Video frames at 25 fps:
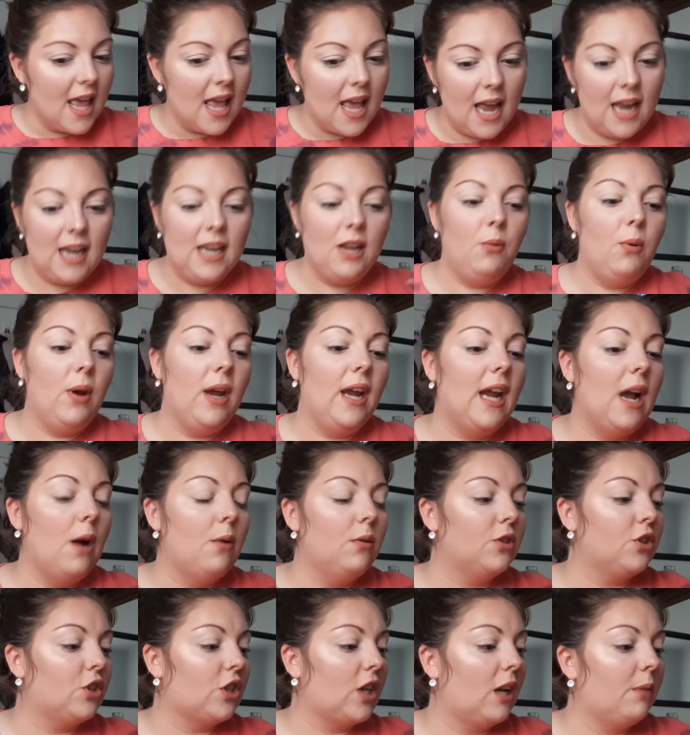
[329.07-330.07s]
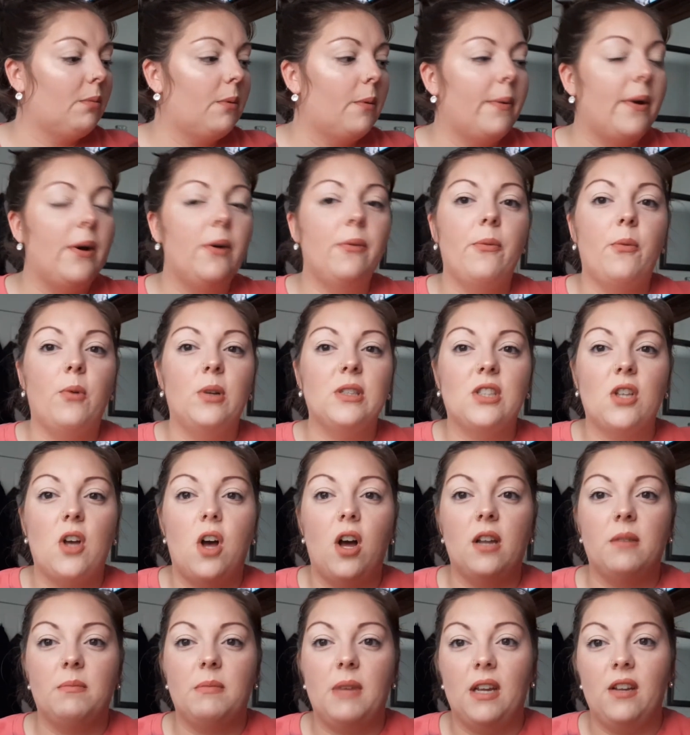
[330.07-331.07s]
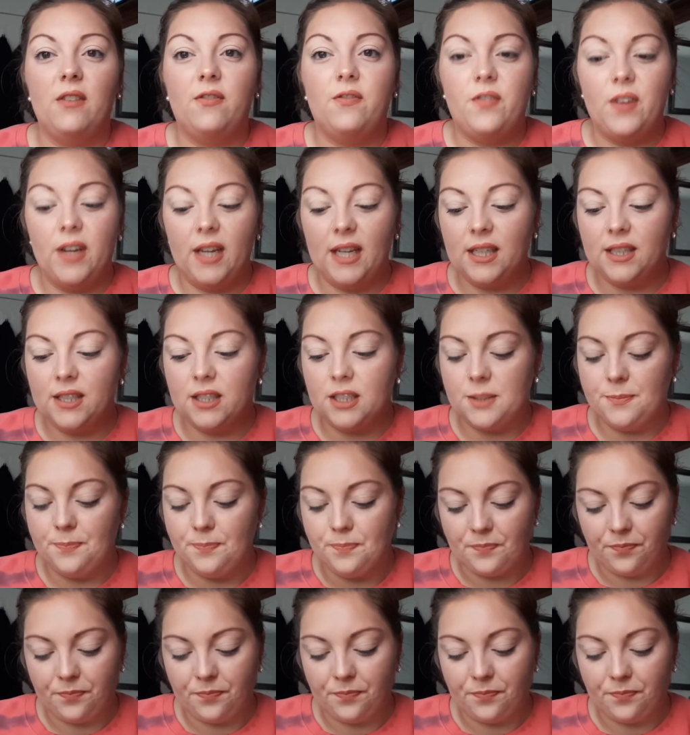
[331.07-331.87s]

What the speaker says: Anyway, I will shut up about what's on my face.